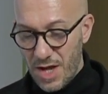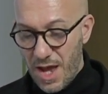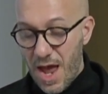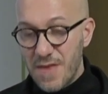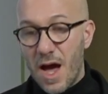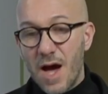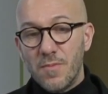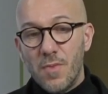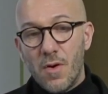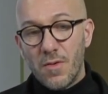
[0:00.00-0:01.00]
and are
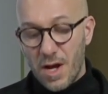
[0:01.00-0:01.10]
more